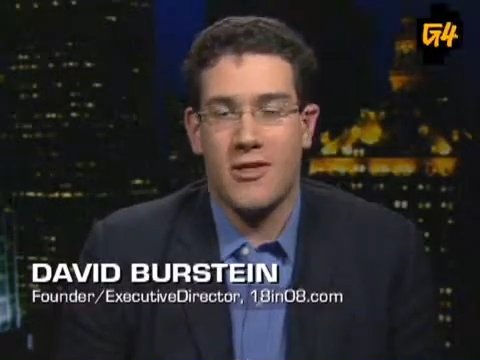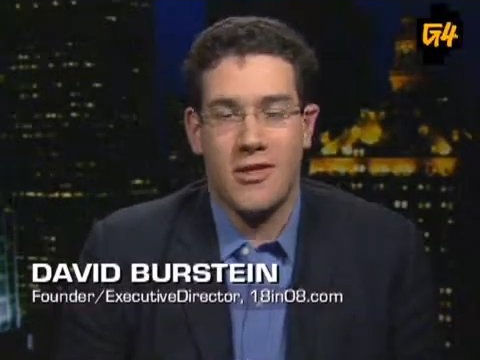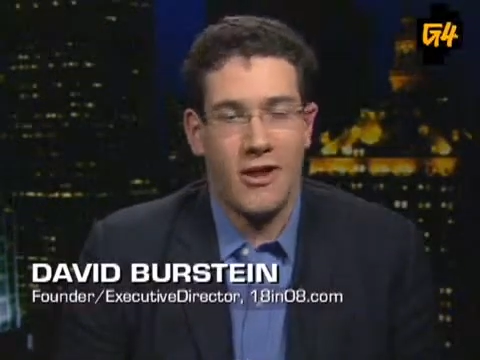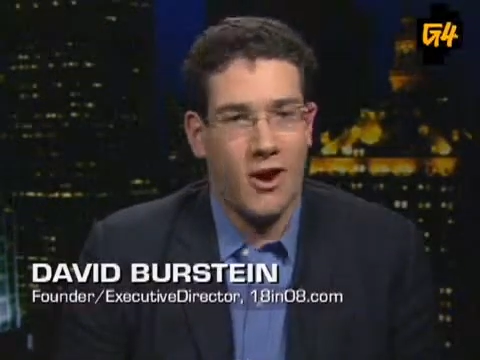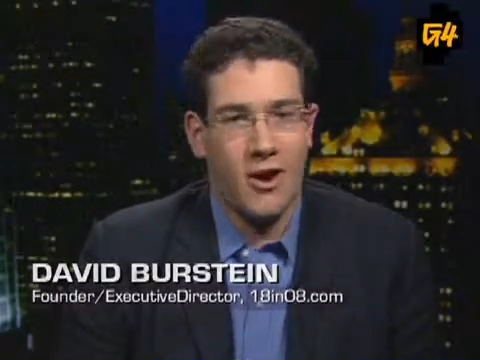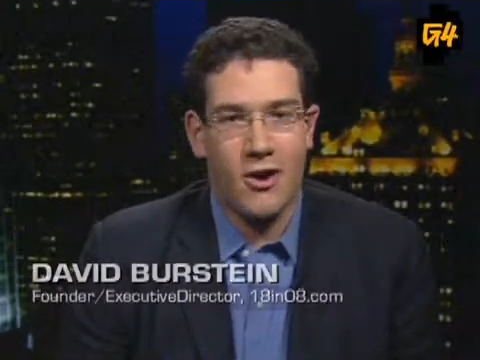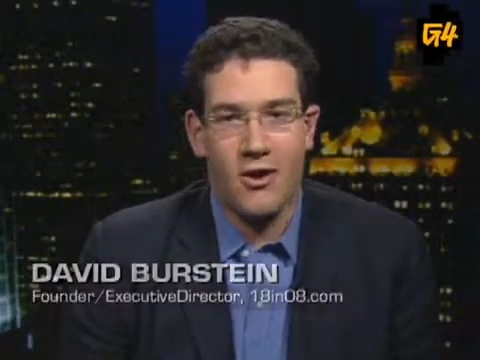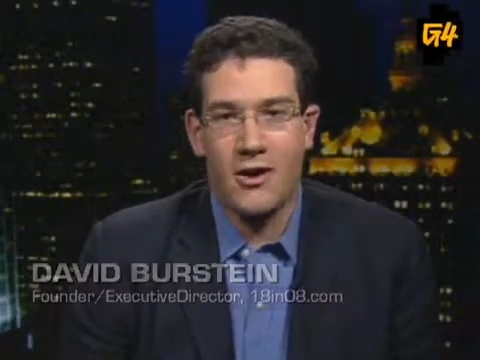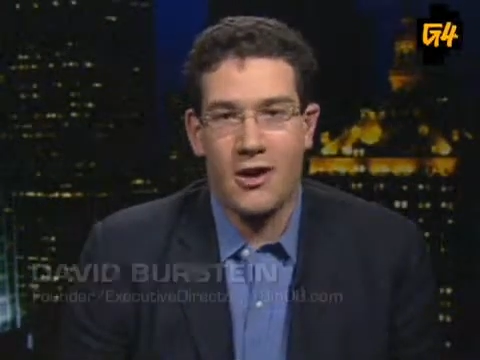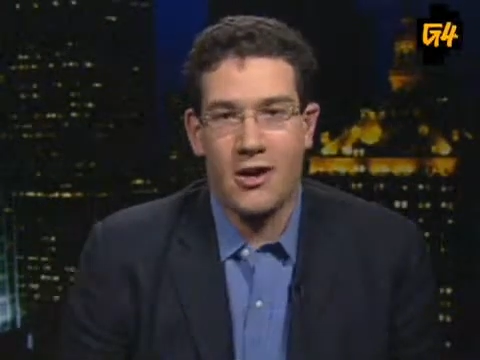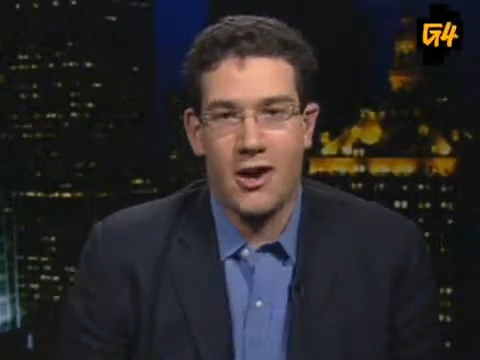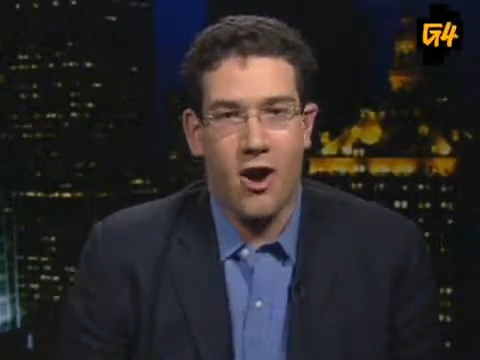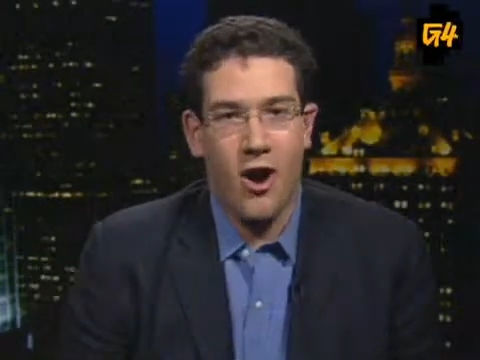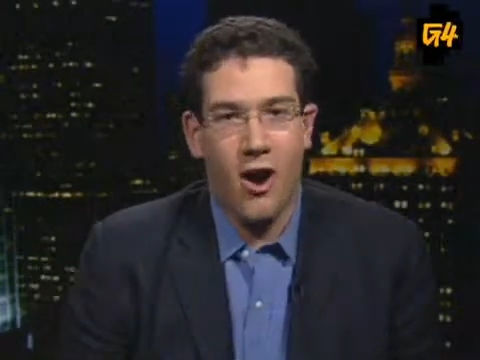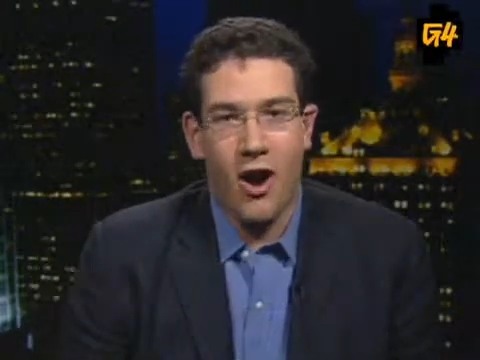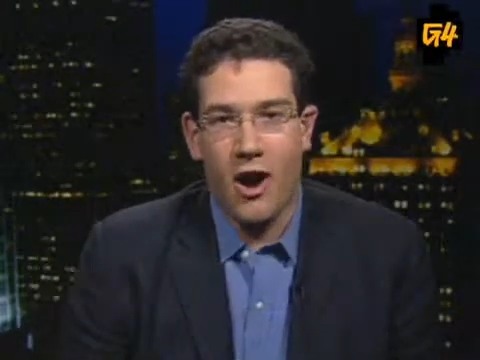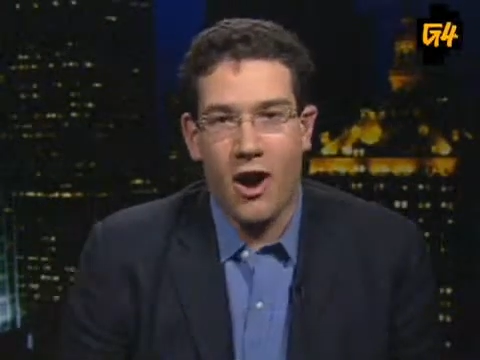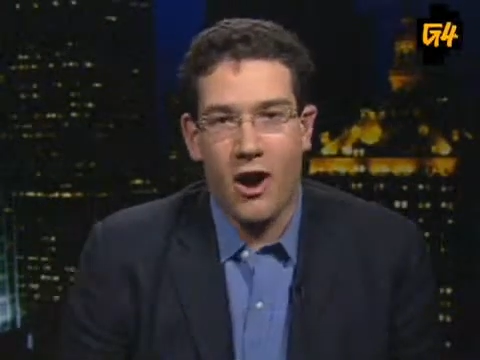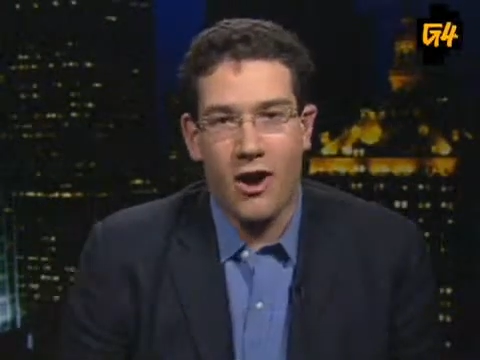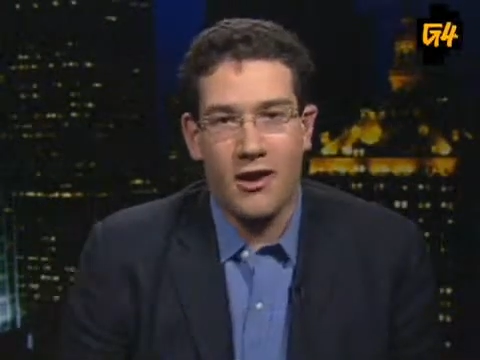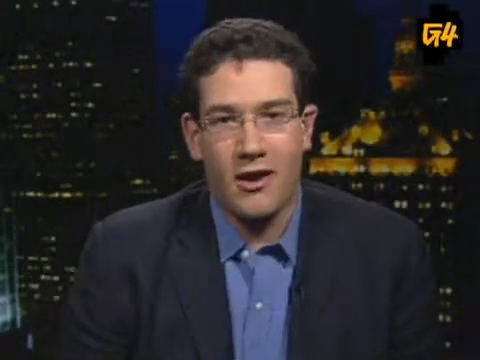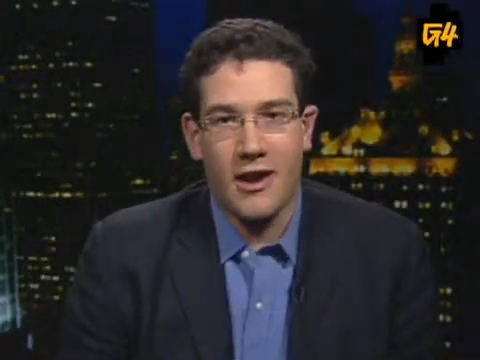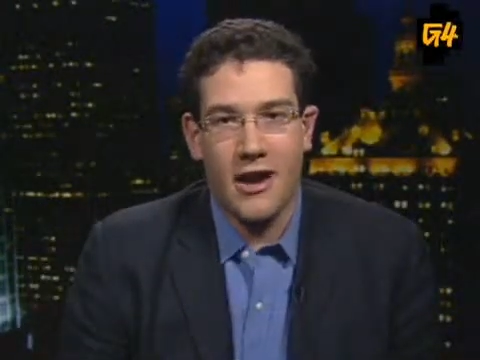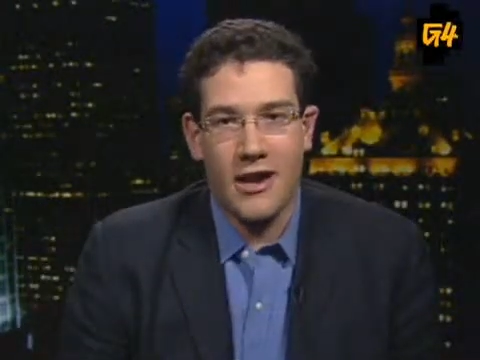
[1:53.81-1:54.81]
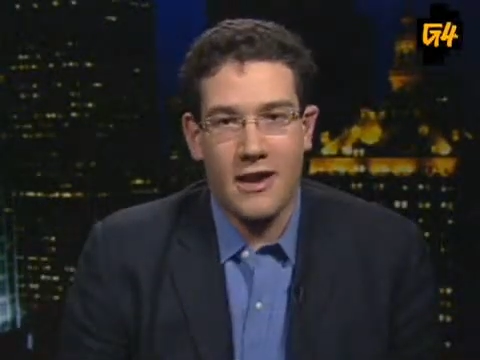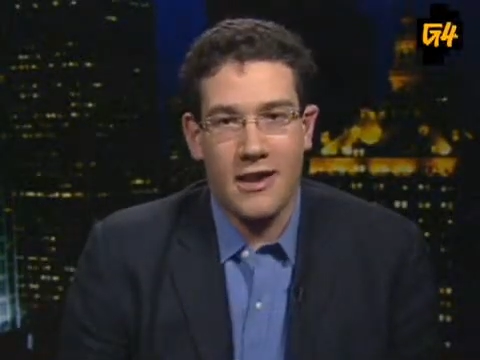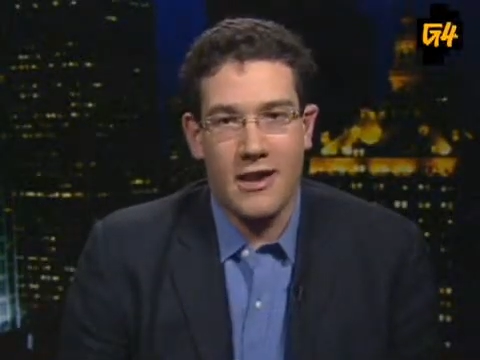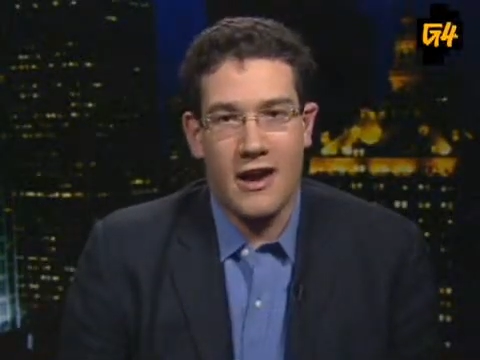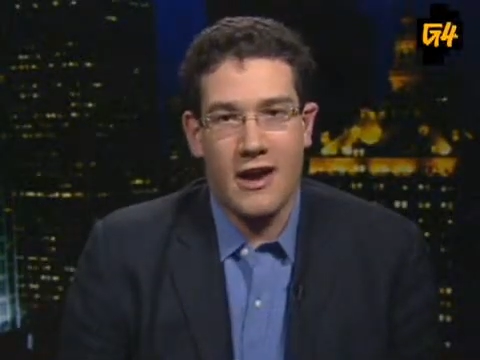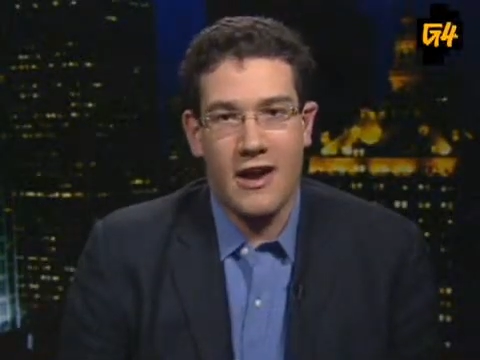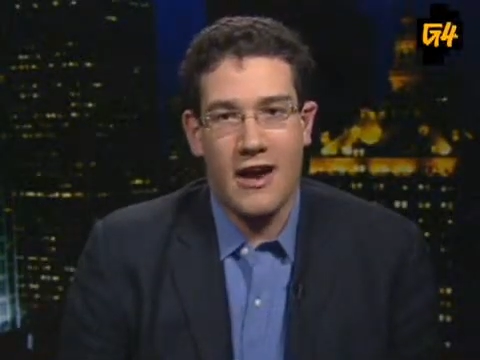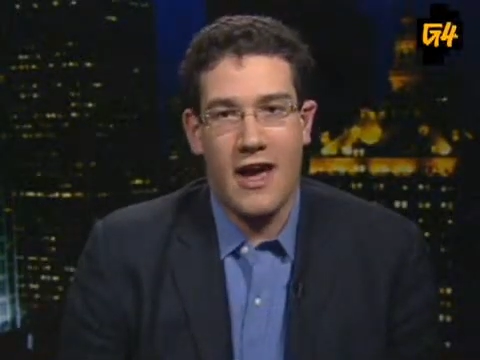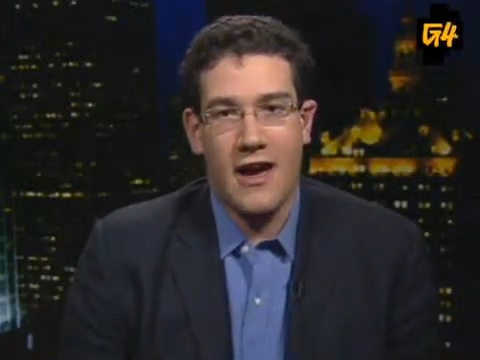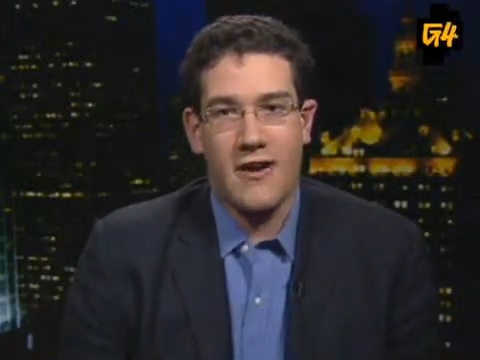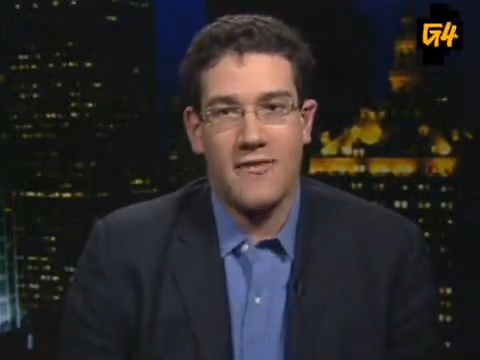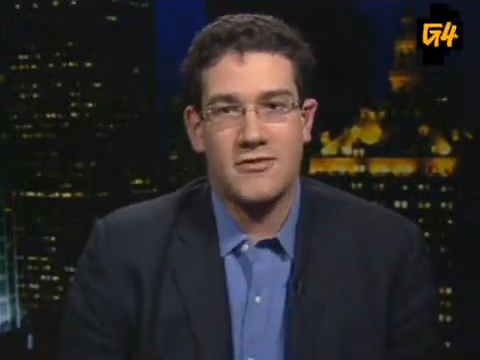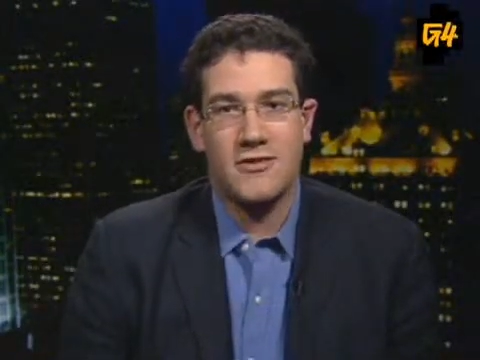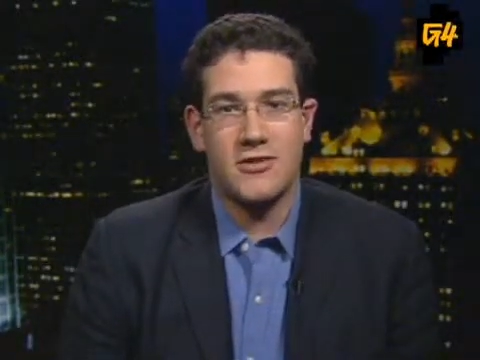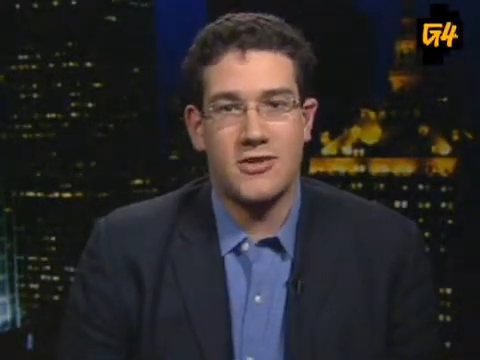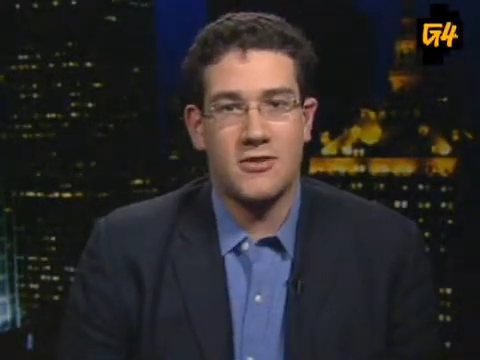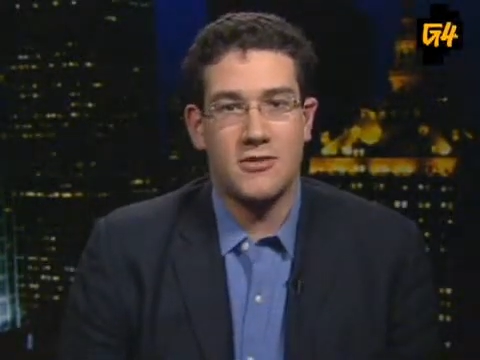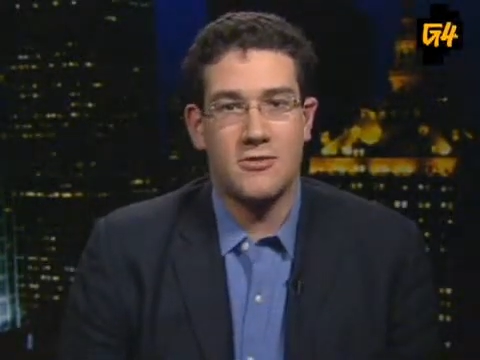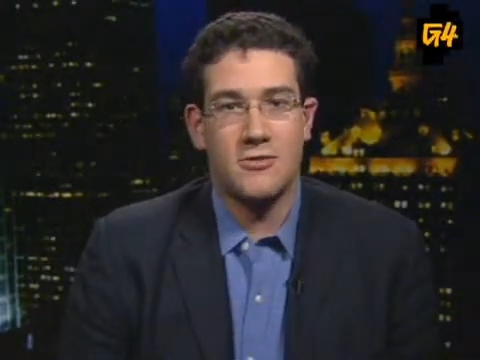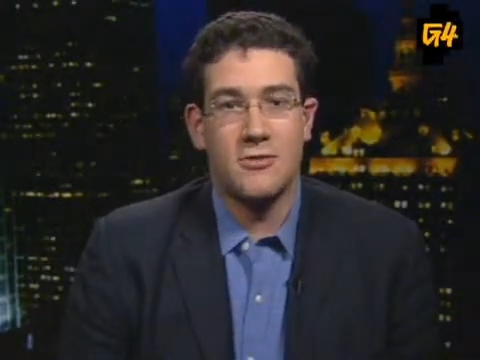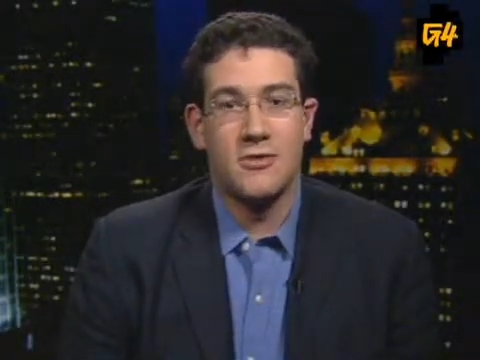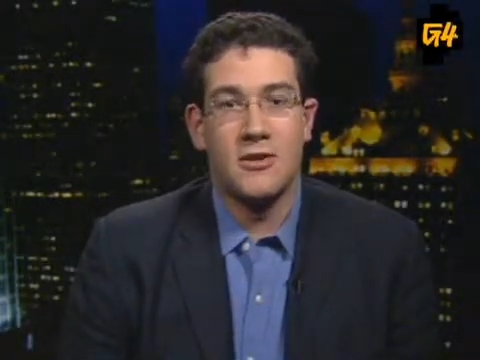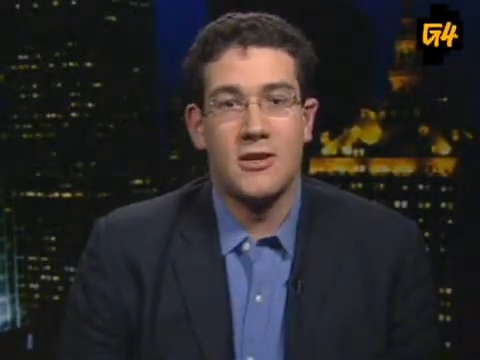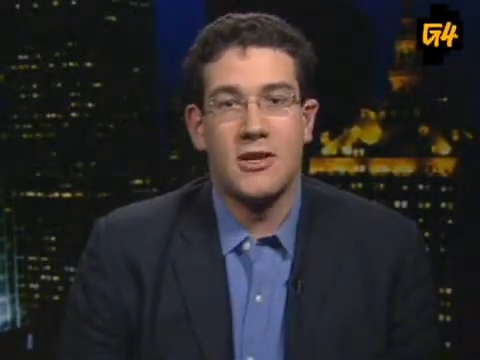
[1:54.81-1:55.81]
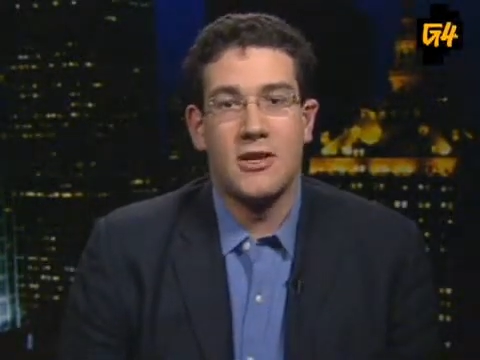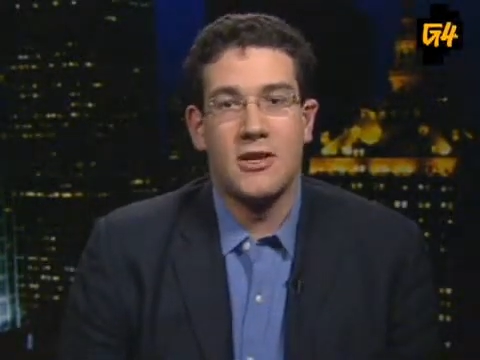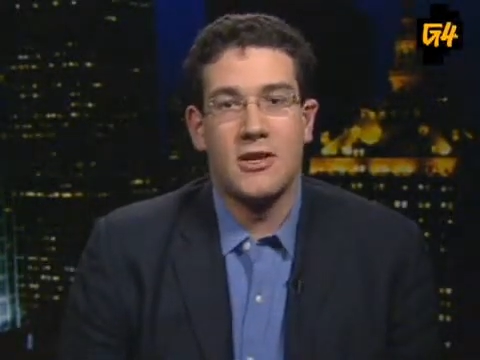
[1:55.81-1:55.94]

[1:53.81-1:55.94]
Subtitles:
they already are and not have to,